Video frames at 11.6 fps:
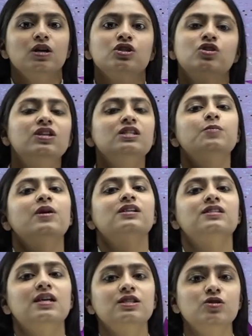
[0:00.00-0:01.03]
So this
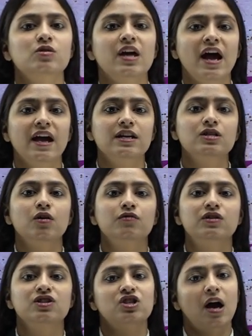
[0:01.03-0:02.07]
brings us to the end
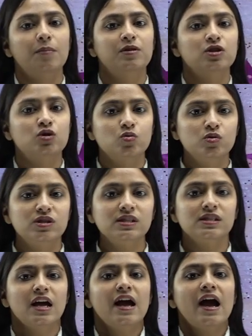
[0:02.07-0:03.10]
of the chapter, students,